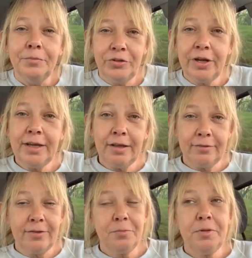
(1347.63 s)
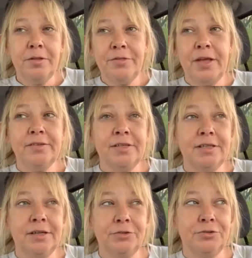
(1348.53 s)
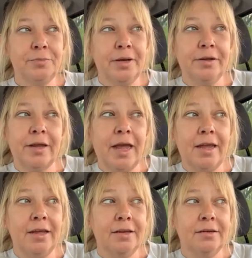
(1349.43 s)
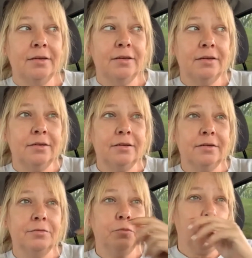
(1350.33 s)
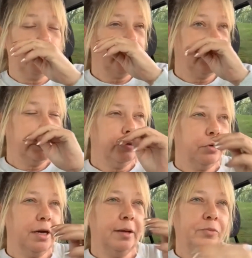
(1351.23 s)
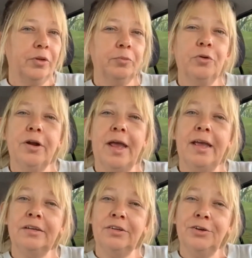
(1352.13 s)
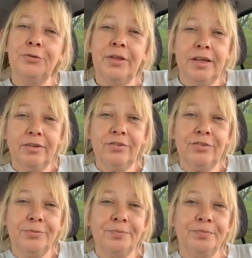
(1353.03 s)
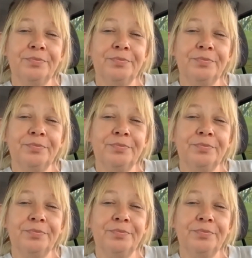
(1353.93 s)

Check out some of the things I told you about and watch the little clips I'm going to add to this.